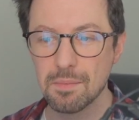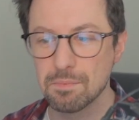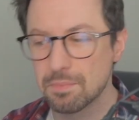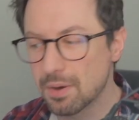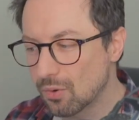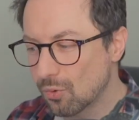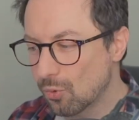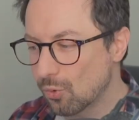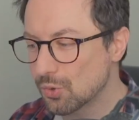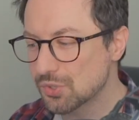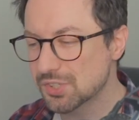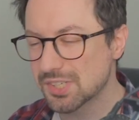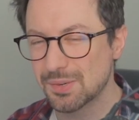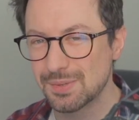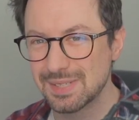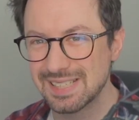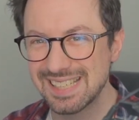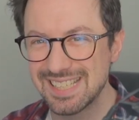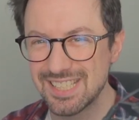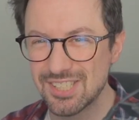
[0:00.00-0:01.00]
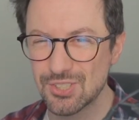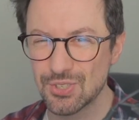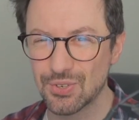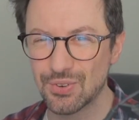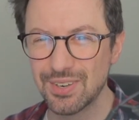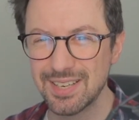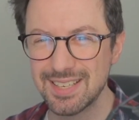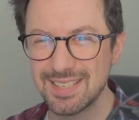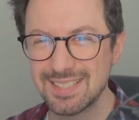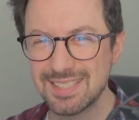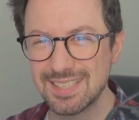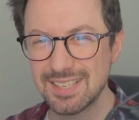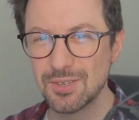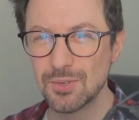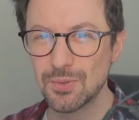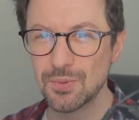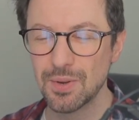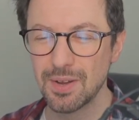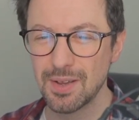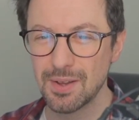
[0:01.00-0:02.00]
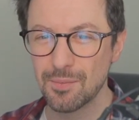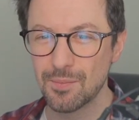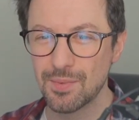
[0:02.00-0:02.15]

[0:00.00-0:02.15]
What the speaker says: but also at least try and deal